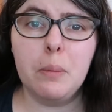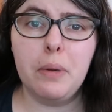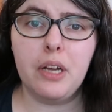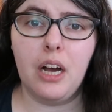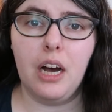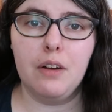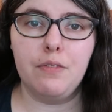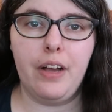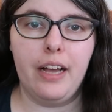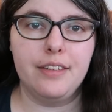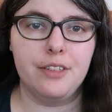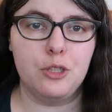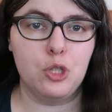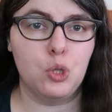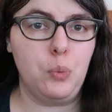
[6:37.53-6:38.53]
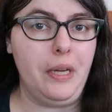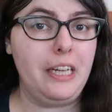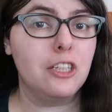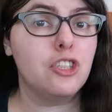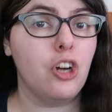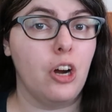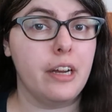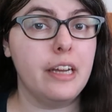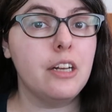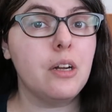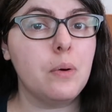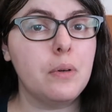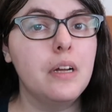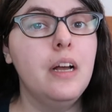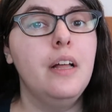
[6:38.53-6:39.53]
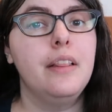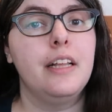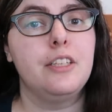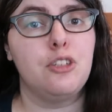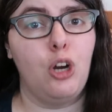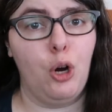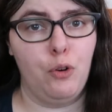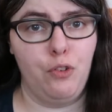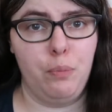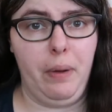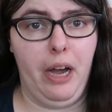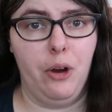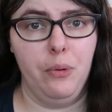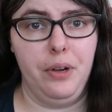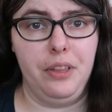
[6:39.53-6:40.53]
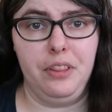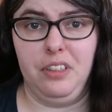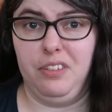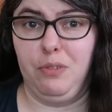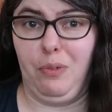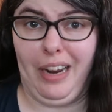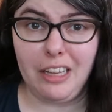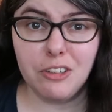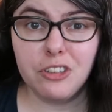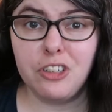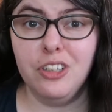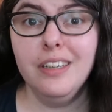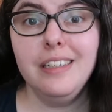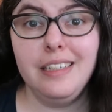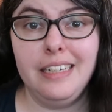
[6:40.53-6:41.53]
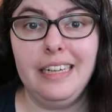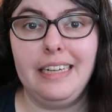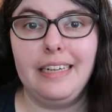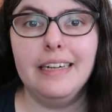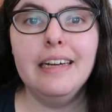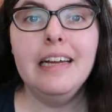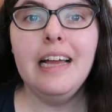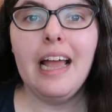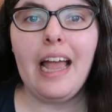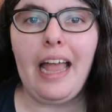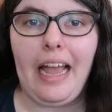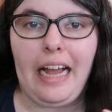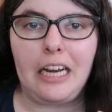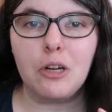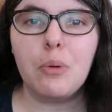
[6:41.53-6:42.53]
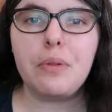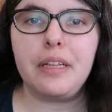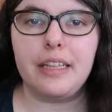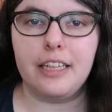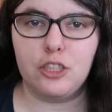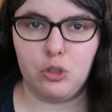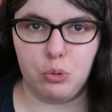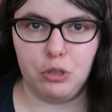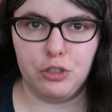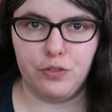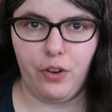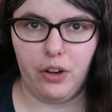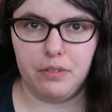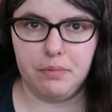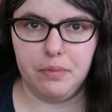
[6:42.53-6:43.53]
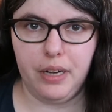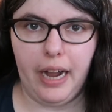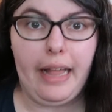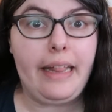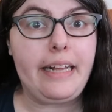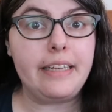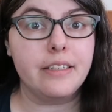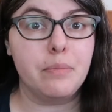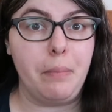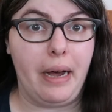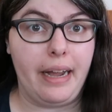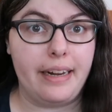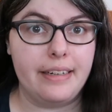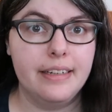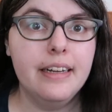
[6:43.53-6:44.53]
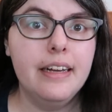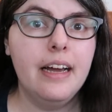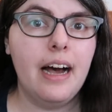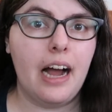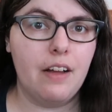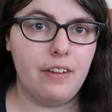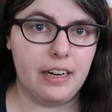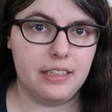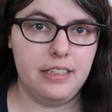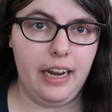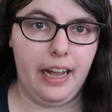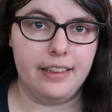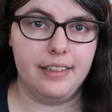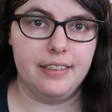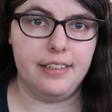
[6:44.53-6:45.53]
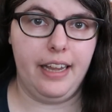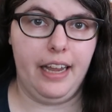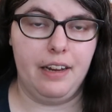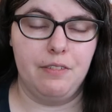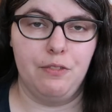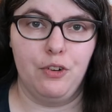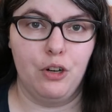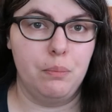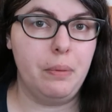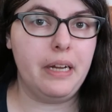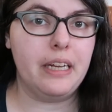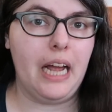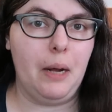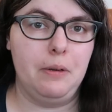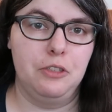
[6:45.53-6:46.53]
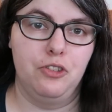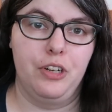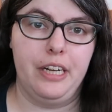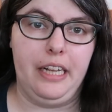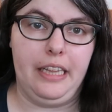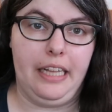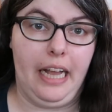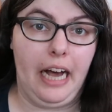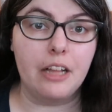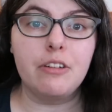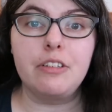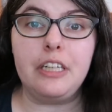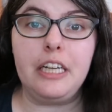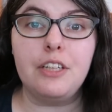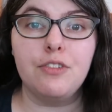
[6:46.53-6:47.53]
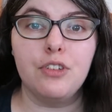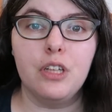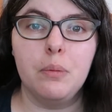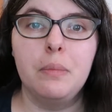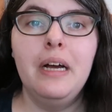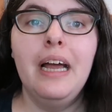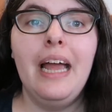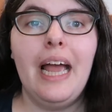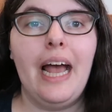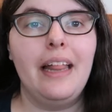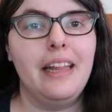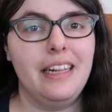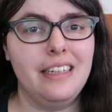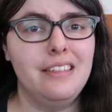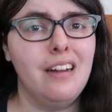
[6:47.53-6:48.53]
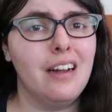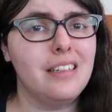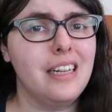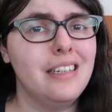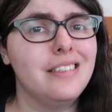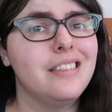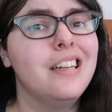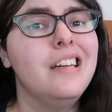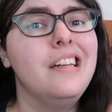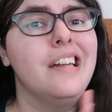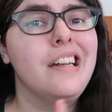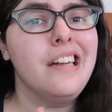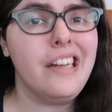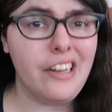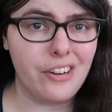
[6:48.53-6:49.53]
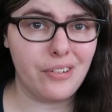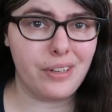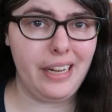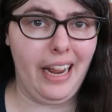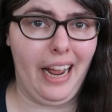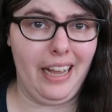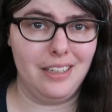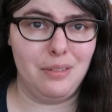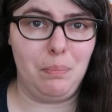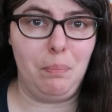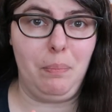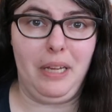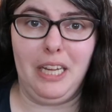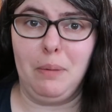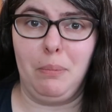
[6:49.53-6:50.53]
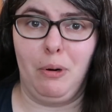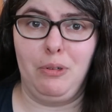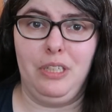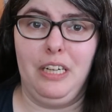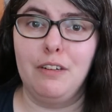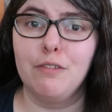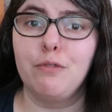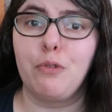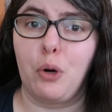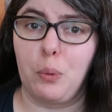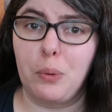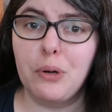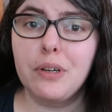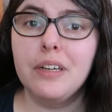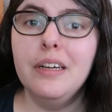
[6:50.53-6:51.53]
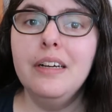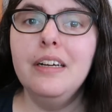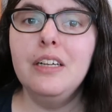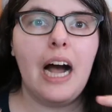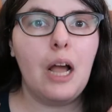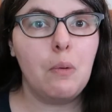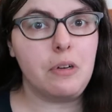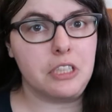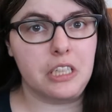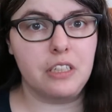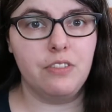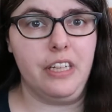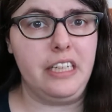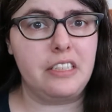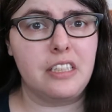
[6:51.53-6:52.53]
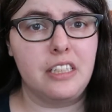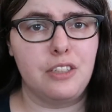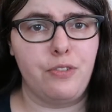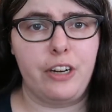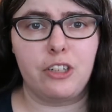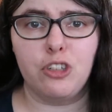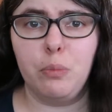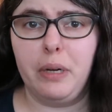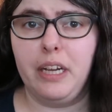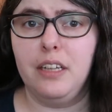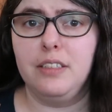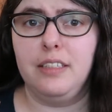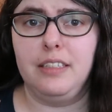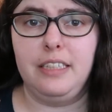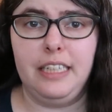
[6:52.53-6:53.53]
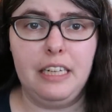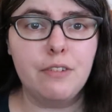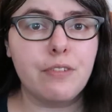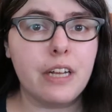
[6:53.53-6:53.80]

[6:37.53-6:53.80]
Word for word: coming off as a sweet chalky note that's overpowering the rather good tea and I don't think that's Twrl's fault. I think it's mine. I've actually had this can for a bit. I was drinking the other teas for them and they did not taste nearly as pea protein forward. I wish I could taste this fresher because the tea